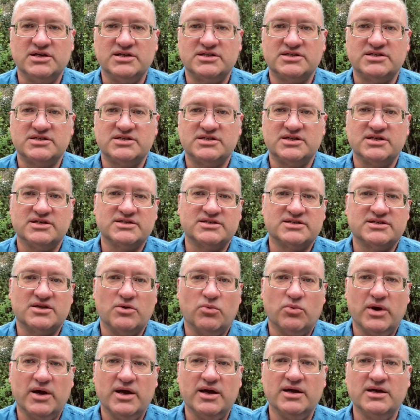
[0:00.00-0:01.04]
It's just
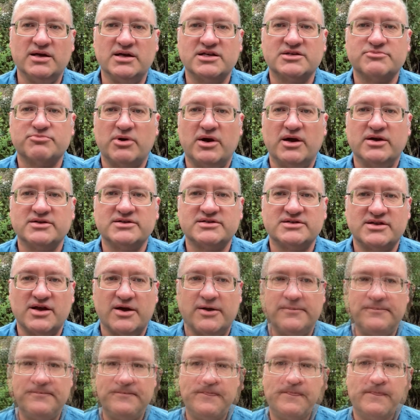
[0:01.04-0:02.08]
the way it is pronounced
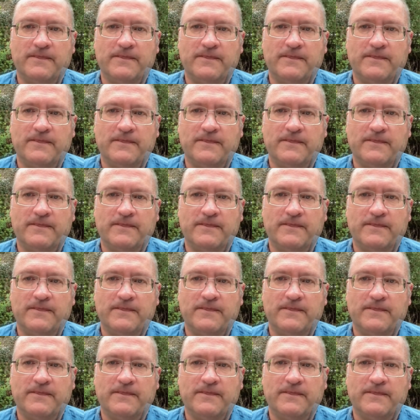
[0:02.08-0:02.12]
there.